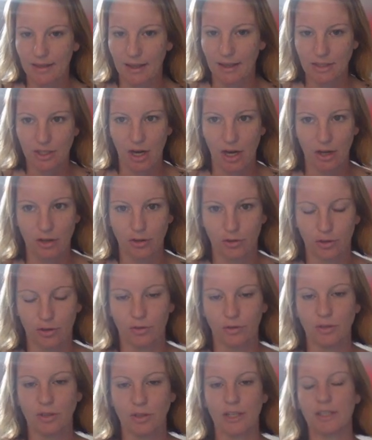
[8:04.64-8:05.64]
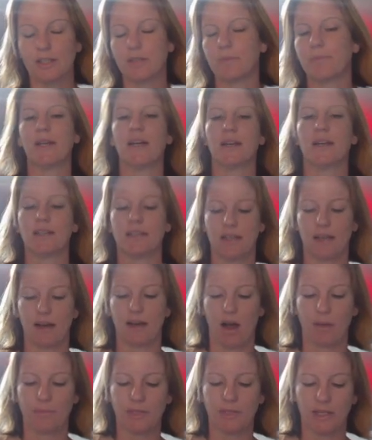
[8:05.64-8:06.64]
That's not true. Just because an
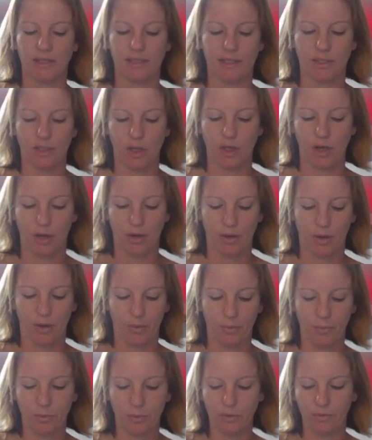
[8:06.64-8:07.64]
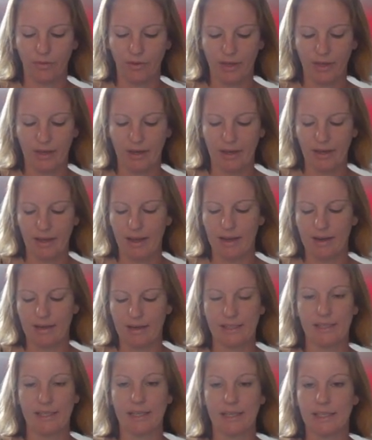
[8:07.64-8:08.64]
object is moving and
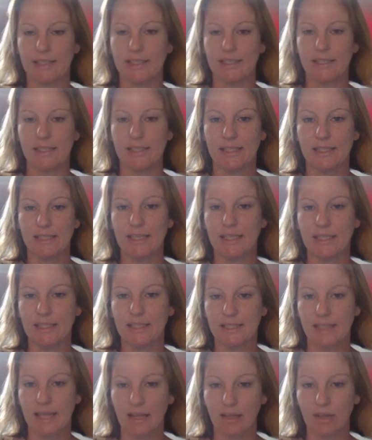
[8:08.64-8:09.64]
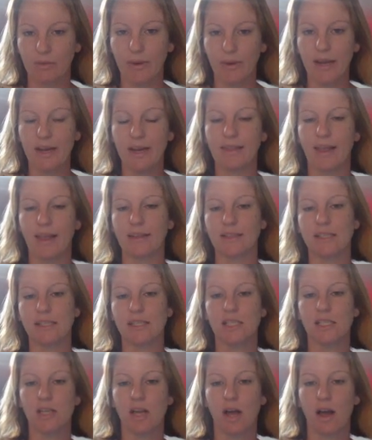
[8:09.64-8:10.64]
is accelerating, that
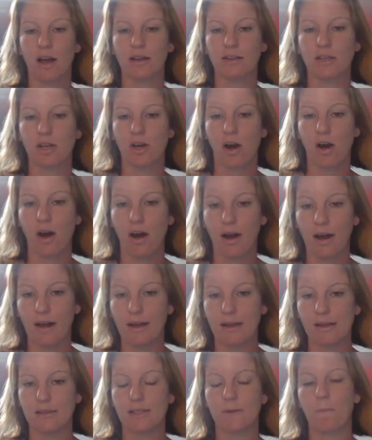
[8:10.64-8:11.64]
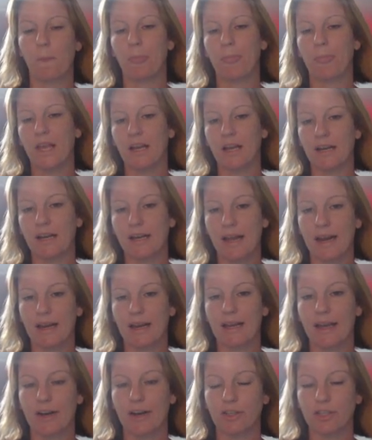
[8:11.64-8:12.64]
does not cause the
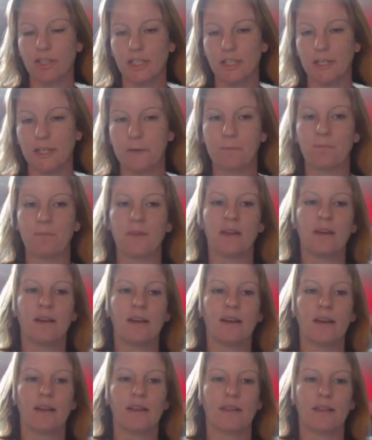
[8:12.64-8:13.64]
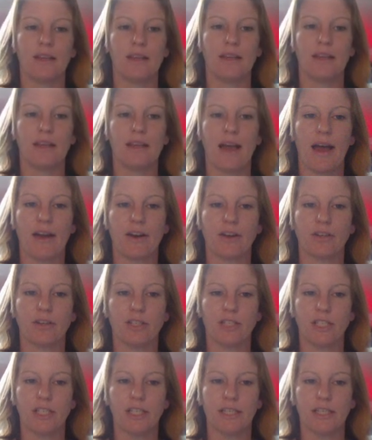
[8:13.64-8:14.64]
kinetic energy. The
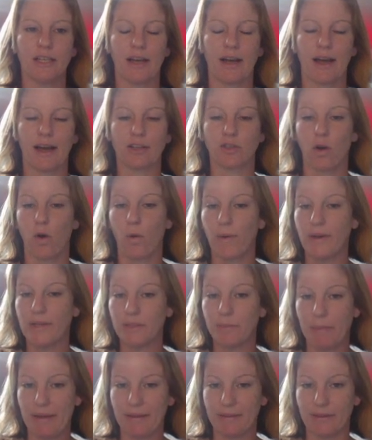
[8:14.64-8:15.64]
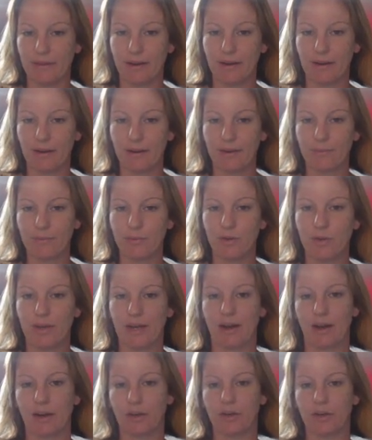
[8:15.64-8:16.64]
energy has always been there. You
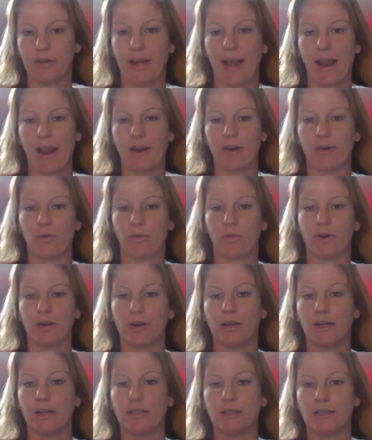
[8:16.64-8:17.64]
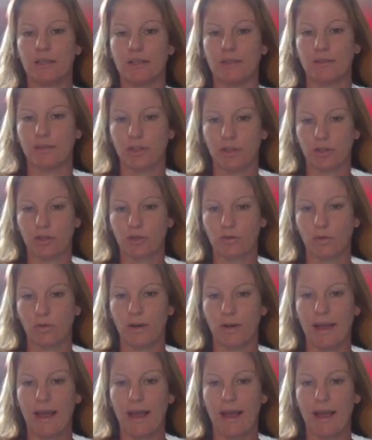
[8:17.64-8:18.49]
cannot create nor destroy